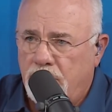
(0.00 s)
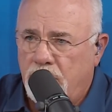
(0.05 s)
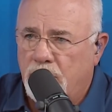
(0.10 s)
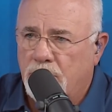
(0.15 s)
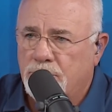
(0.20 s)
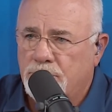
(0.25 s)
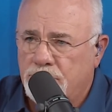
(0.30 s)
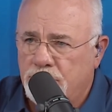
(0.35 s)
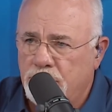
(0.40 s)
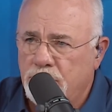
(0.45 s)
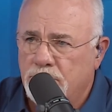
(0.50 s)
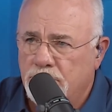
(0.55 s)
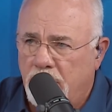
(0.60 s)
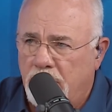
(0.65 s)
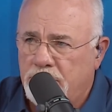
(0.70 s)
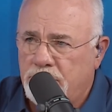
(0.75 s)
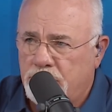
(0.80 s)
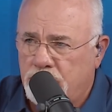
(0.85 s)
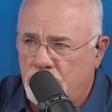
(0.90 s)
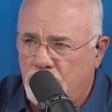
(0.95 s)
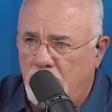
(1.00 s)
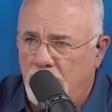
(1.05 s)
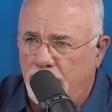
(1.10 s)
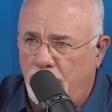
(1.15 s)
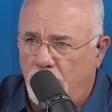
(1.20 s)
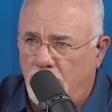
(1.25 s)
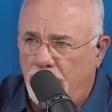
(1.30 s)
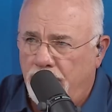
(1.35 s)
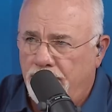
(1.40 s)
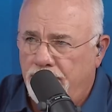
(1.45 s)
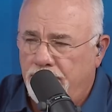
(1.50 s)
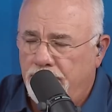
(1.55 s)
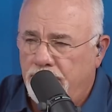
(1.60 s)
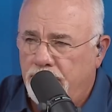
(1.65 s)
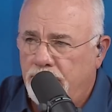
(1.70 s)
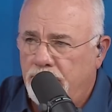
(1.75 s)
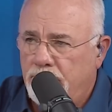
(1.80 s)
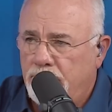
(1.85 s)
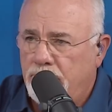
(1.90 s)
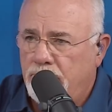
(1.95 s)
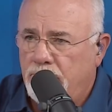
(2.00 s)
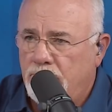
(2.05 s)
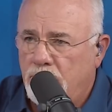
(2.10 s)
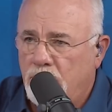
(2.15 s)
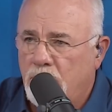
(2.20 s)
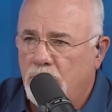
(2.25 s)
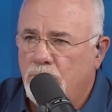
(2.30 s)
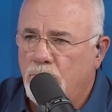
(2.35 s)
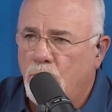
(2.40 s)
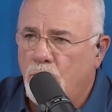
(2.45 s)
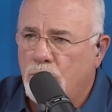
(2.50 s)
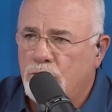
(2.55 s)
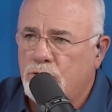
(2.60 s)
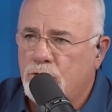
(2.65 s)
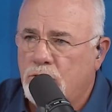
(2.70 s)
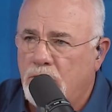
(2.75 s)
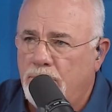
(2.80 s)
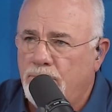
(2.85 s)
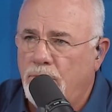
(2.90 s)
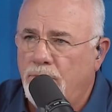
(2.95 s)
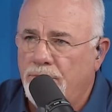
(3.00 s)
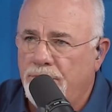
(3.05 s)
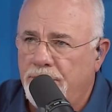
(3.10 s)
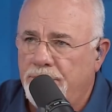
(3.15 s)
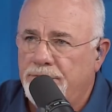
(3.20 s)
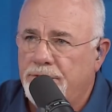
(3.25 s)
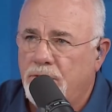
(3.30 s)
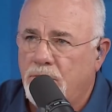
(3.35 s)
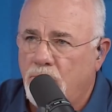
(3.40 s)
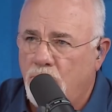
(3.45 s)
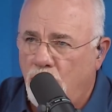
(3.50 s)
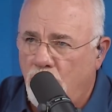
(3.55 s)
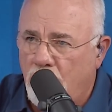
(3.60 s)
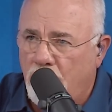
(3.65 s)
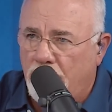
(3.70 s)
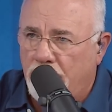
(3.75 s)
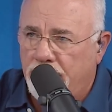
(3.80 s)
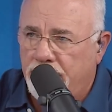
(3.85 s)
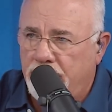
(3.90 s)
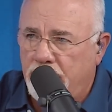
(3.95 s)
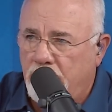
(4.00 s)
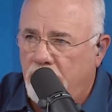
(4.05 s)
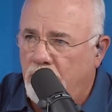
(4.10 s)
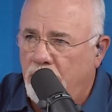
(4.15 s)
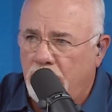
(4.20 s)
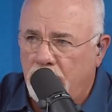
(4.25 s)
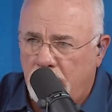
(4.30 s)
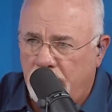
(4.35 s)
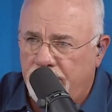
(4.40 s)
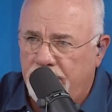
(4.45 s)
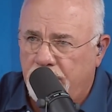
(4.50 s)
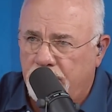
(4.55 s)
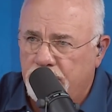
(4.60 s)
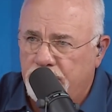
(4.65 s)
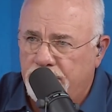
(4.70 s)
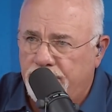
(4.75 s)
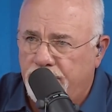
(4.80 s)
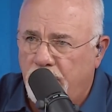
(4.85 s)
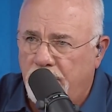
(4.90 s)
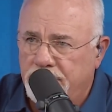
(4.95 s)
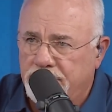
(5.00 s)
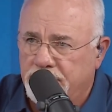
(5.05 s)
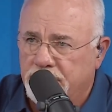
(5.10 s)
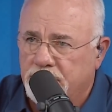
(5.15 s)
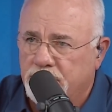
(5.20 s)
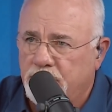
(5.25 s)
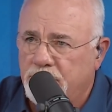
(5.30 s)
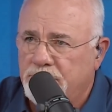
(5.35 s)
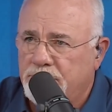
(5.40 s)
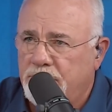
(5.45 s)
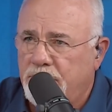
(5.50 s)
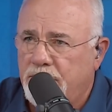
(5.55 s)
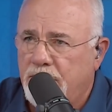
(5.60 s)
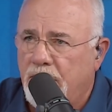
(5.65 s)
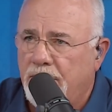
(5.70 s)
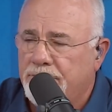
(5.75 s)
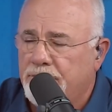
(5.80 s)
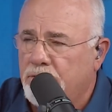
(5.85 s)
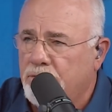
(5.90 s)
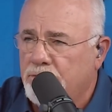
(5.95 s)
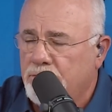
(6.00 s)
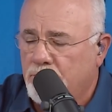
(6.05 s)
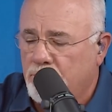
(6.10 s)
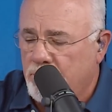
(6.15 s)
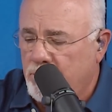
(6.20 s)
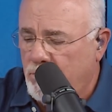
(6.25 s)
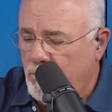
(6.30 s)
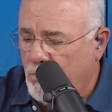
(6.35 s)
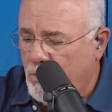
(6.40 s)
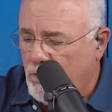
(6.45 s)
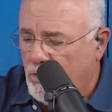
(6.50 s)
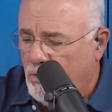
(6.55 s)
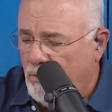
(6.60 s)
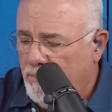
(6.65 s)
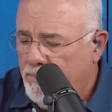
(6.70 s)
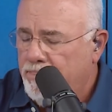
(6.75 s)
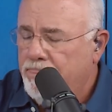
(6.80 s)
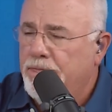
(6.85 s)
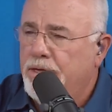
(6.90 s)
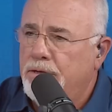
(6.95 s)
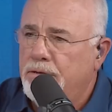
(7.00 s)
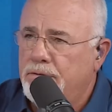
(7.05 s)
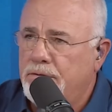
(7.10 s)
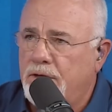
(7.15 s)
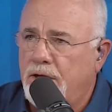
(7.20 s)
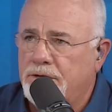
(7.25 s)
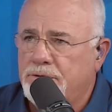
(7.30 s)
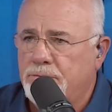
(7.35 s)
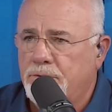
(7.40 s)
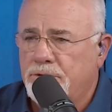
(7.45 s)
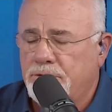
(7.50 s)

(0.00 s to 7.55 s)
They're too much trouble. They're more trouble than they're worth. All of those phrases we say out there in the real world. That's